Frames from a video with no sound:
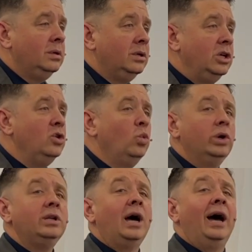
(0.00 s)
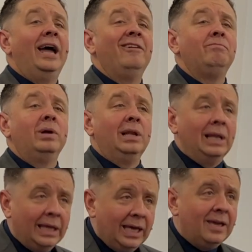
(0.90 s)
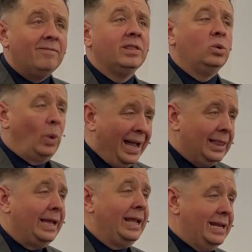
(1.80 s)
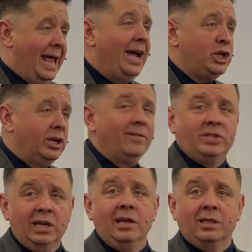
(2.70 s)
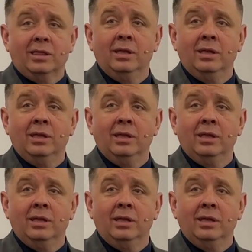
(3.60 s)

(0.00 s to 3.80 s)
You would not have believed the wailing and gnashing of teeth